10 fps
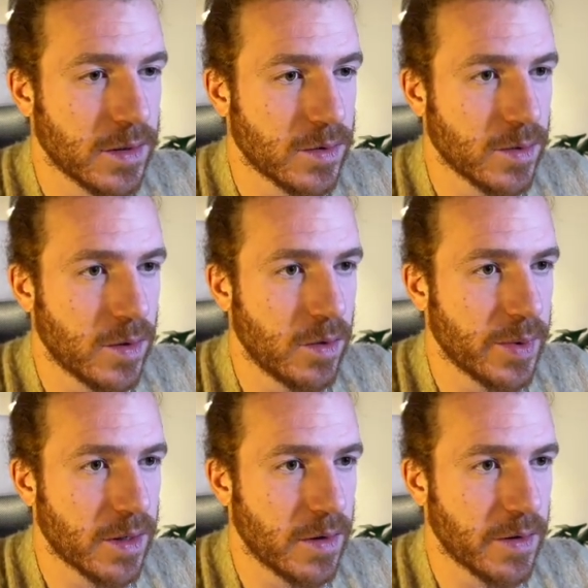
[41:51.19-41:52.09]
is to
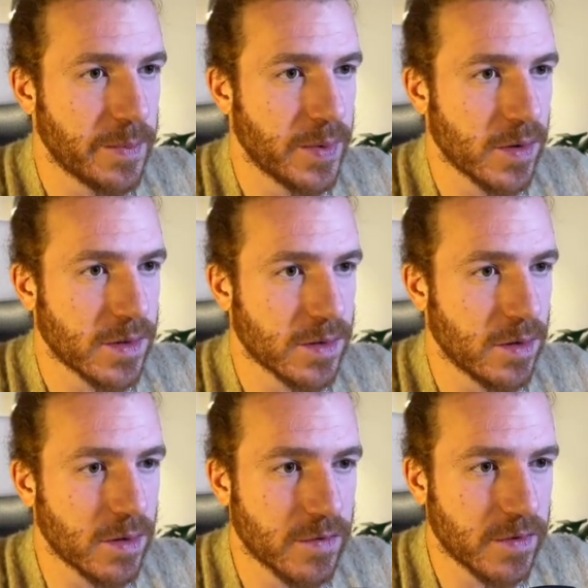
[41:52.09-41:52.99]
open our ports
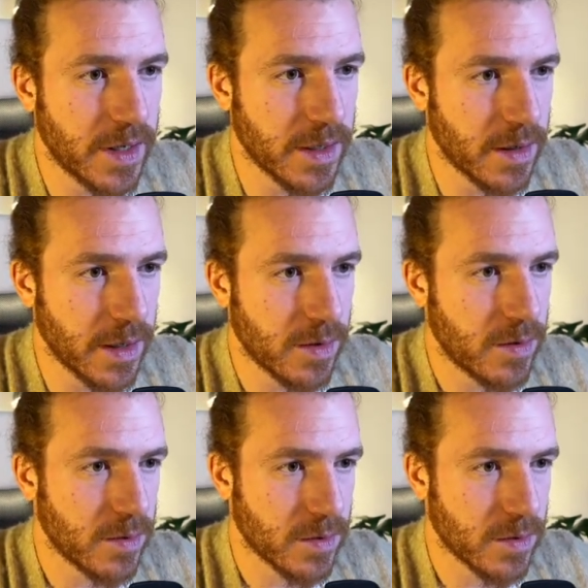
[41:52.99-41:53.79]
on fly.io.